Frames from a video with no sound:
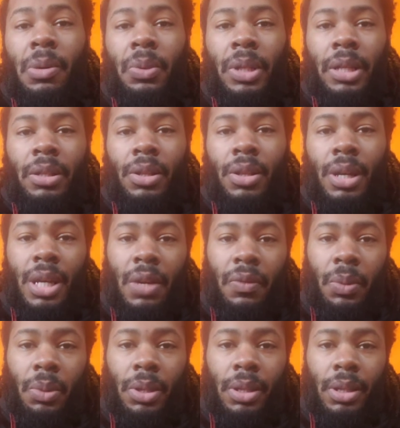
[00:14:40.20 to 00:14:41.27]
I would like to thank
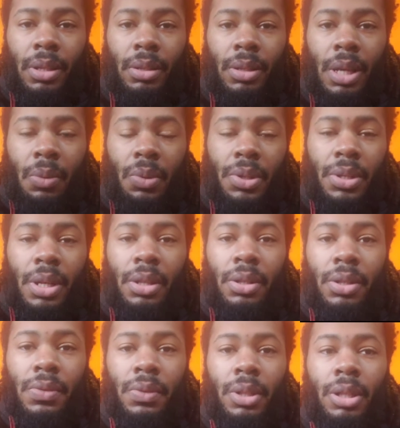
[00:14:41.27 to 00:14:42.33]
everyone that was in
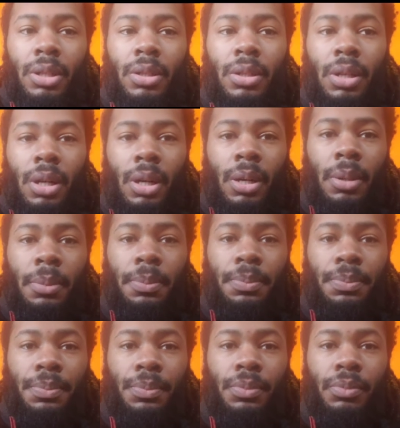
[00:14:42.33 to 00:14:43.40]
this vlog. Um,
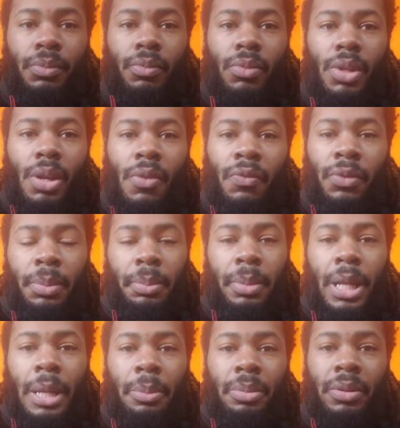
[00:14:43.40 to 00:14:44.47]
from
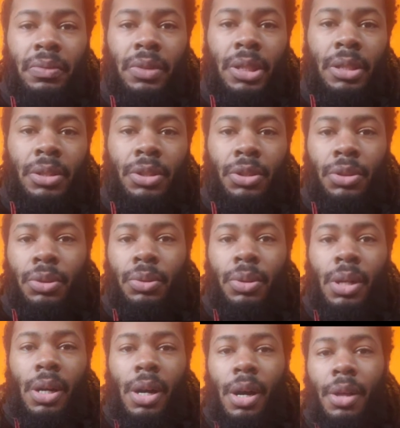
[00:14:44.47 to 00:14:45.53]
black privilege to
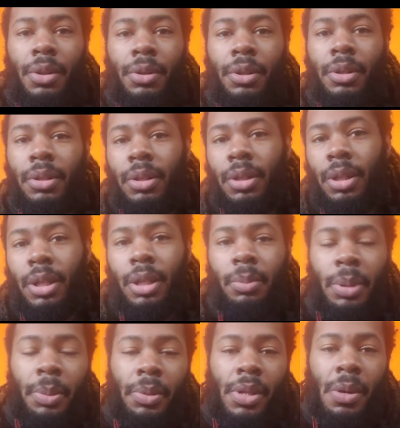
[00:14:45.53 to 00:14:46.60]
other
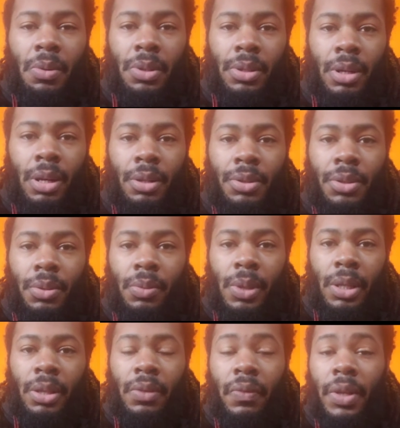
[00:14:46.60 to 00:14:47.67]
people that was also
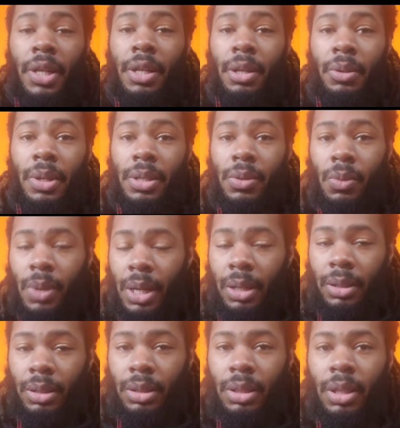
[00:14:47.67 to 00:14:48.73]
in the video as
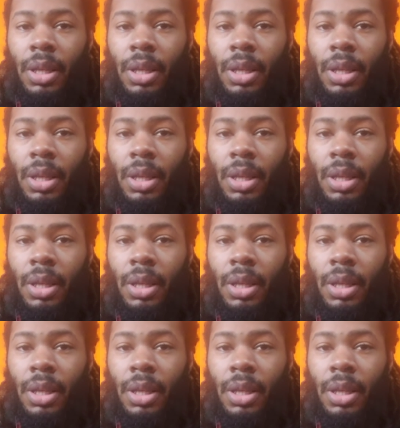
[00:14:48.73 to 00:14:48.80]
well.